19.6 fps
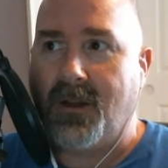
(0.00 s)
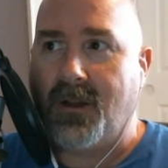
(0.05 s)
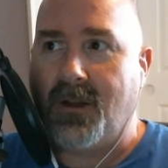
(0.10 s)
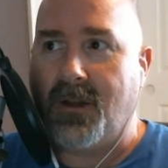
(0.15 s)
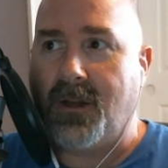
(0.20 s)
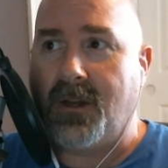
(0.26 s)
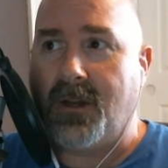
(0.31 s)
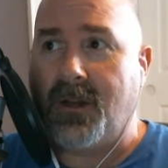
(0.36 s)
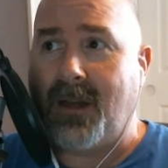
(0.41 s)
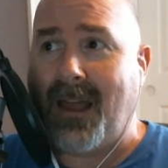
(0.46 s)

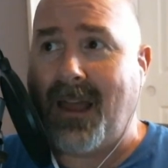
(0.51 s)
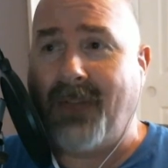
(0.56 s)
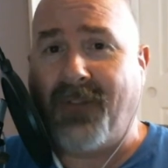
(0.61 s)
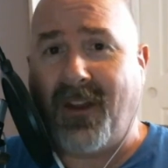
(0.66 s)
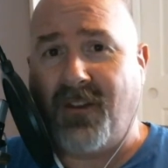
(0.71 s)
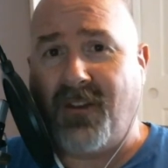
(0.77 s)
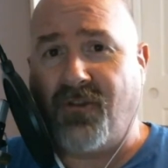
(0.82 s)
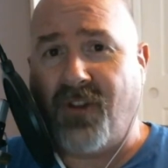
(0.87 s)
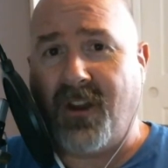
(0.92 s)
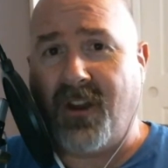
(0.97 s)
uh, if
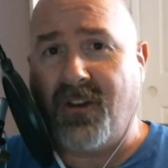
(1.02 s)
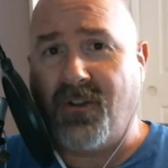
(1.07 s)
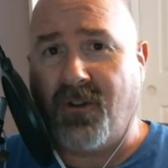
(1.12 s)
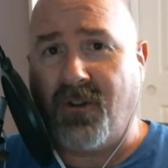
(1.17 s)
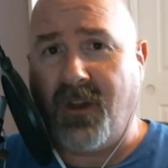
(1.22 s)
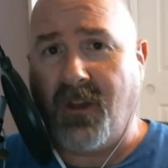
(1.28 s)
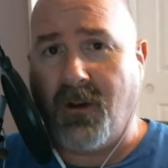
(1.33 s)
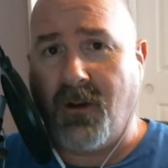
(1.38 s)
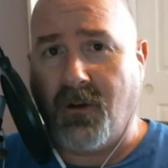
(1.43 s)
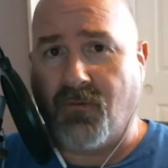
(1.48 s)
I try
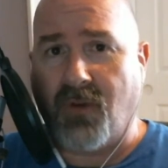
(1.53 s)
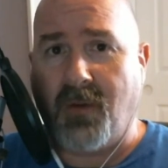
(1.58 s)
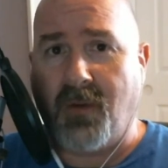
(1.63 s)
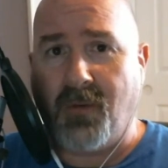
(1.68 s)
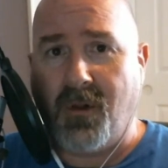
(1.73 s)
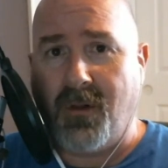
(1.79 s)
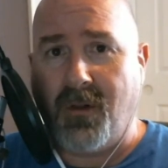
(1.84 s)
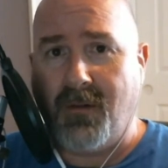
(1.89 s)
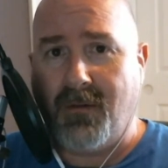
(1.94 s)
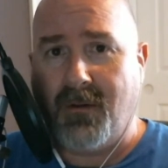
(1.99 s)
turning on
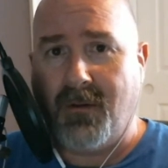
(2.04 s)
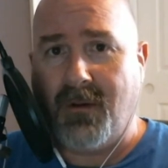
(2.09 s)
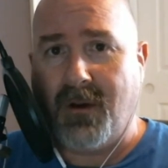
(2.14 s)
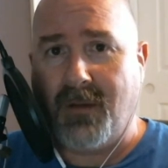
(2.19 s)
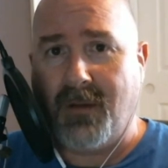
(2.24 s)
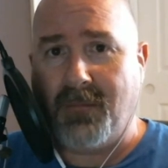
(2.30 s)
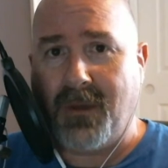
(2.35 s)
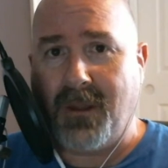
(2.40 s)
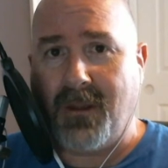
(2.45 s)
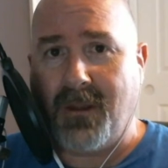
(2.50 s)
Rumble
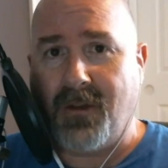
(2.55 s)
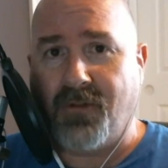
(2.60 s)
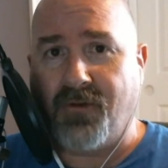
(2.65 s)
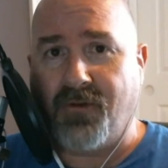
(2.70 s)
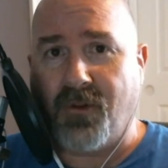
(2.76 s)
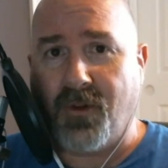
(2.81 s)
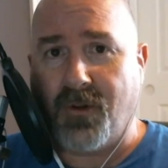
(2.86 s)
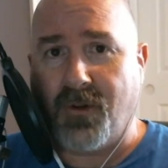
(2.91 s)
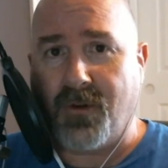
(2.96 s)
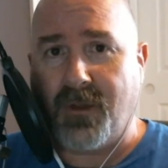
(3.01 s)
on my
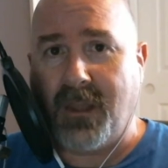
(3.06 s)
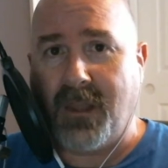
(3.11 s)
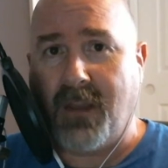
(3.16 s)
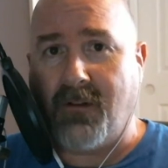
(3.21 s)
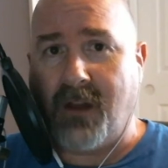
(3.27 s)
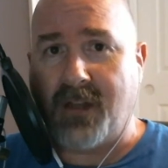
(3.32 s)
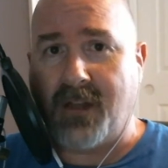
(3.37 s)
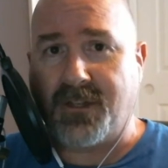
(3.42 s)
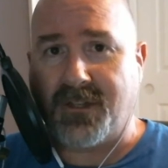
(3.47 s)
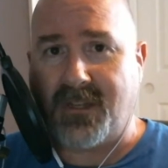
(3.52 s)
controller, it
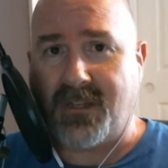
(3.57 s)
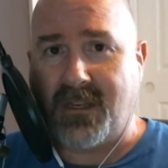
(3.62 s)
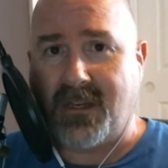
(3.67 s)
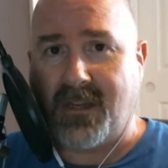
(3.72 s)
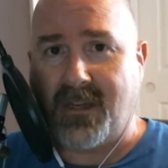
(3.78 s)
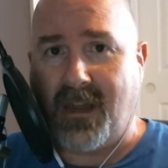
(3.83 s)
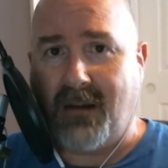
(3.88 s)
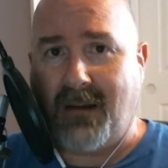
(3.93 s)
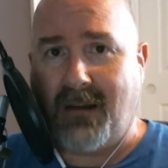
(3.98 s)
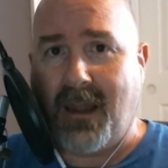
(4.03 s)
crashes the
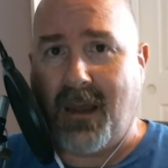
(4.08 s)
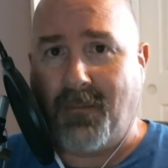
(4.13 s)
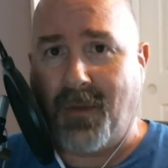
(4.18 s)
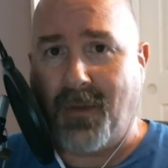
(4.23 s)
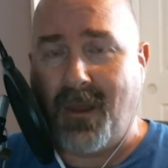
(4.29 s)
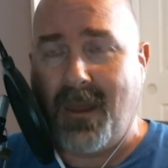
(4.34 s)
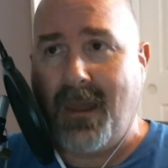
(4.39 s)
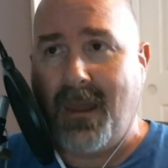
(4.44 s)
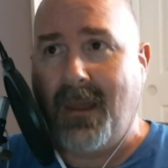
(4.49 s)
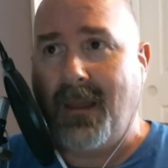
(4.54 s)
entire app.
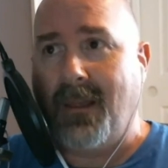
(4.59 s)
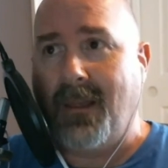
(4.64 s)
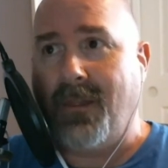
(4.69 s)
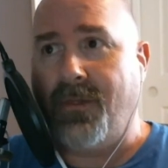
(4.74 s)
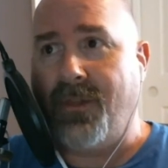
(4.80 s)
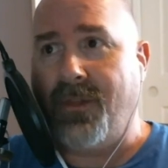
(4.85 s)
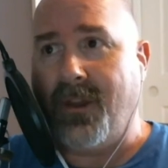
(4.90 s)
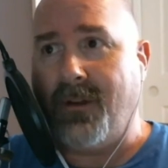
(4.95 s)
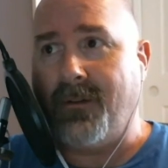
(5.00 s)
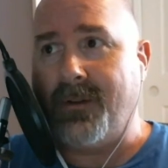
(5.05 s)

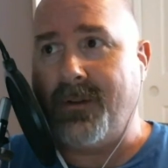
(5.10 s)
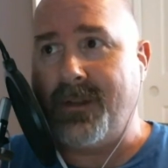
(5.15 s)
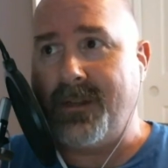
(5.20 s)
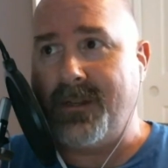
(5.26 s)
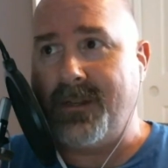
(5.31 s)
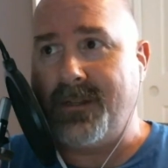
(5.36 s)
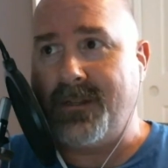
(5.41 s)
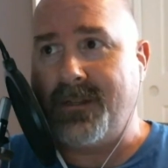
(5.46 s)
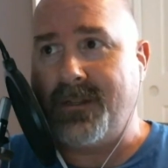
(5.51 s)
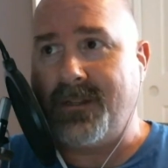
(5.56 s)
There
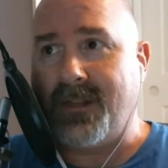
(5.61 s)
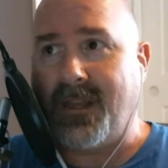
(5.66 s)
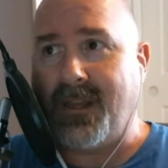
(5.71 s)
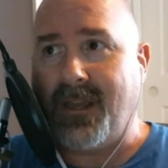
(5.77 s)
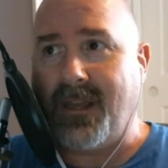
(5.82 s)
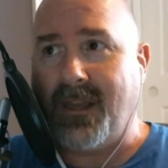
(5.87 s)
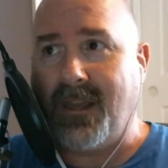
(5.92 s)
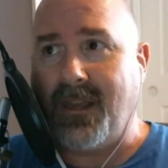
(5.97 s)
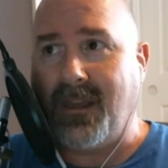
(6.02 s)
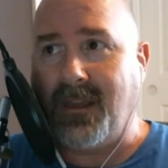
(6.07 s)
is
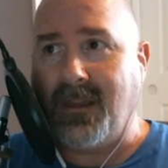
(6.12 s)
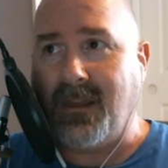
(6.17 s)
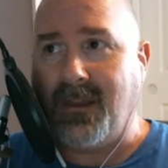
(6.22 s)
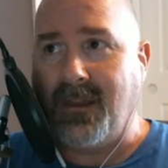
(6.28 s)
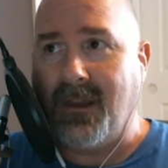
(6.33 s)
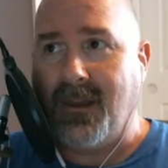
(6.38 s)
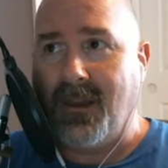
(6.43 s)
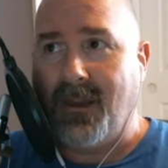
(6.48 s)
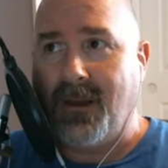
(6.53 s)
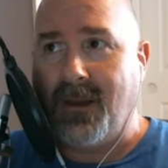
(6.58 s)
a yep.
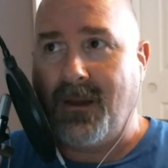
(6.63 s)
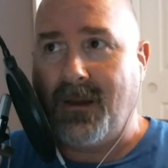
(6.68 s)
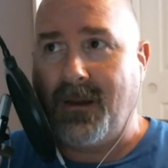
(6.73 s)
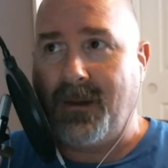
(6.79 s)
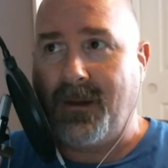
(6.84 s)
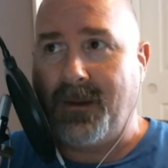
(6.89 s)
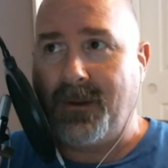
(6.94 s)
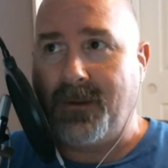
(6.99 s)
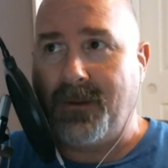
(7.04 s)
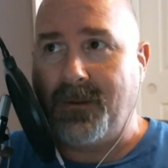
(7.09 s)

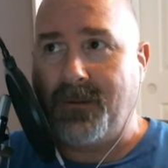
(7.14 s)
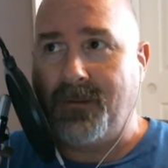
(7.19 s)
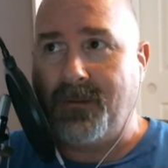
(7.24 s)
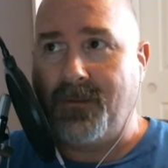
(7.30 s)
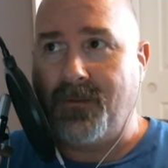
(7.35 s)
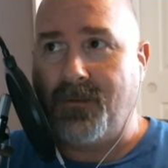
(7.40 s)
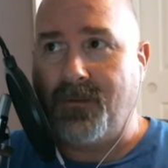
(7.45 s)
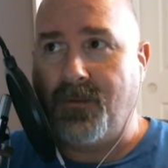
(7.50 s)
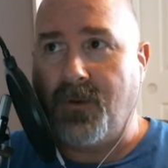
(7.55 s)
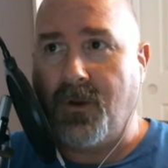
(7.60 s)
uh,
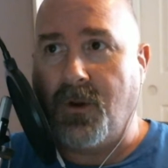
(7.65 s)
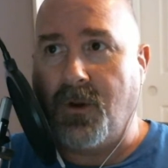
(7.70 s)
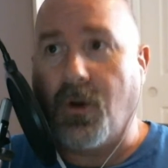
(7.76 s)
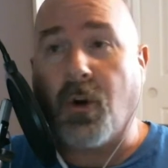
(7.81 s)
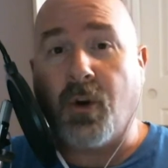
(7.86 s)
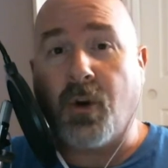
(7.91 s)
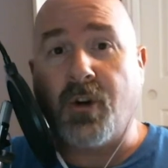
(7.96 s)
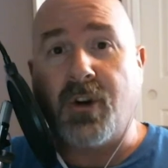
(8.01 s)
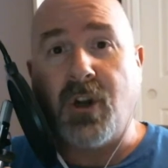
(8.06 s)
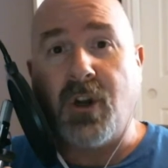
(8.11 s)

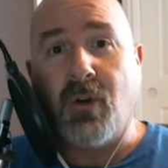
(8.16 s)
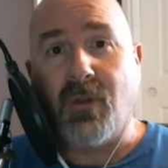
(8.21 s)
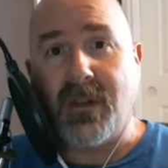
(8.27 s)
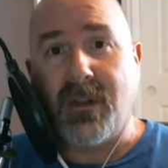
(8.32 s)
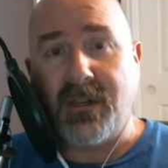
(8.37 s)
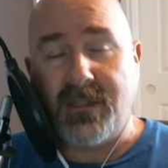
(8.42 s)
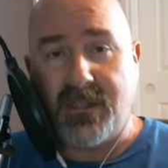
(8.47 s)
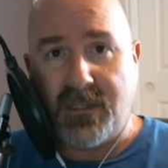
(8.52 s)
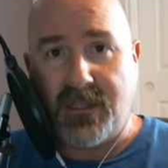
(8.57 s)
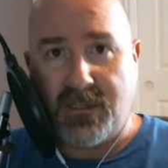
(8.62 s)
earn
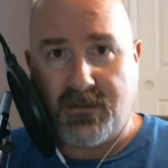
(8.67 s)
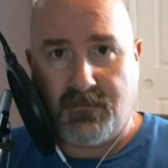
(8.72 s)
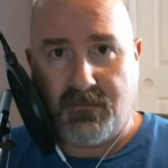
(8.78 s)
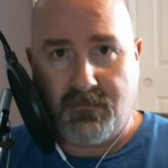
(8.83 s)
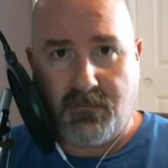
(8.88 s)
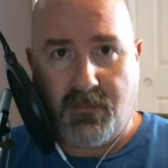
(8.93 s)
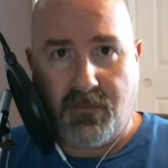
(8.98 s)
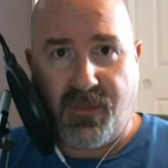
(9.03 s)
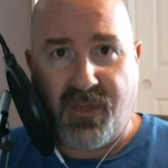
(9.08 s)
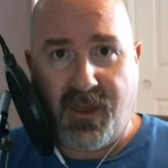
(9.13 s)
tokens
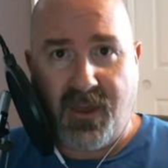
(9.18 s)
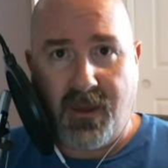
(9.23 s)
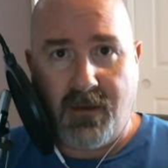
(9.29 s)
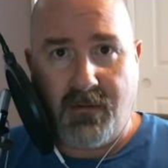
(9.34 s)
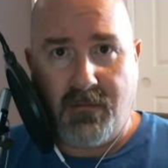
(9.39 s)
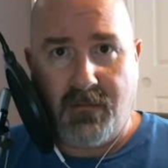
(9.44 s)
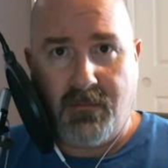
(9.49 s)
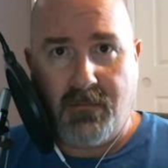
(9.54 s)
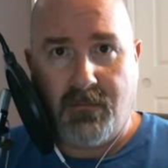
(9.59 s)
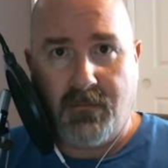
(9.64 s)

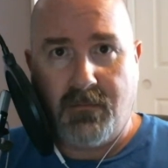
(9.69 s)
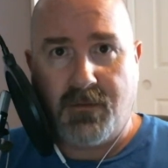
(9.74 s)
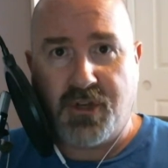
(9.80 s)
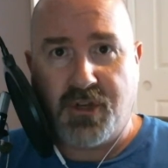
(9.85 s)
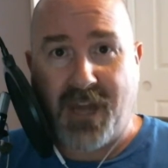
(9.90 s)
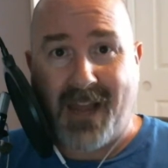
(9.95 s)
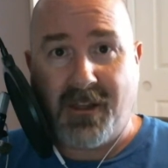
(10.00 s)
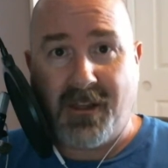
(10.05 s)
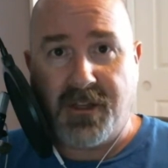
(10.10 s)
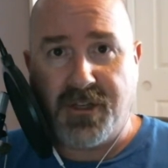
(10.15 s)
thing
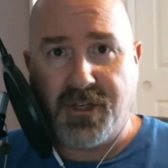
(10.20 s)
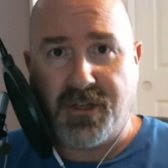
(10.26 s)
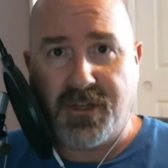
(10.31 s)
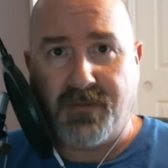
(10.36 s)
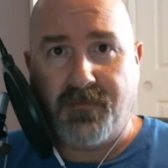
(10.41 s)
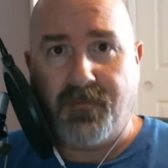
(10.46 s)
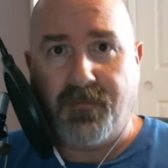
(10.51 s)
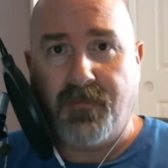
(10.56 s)
challenge.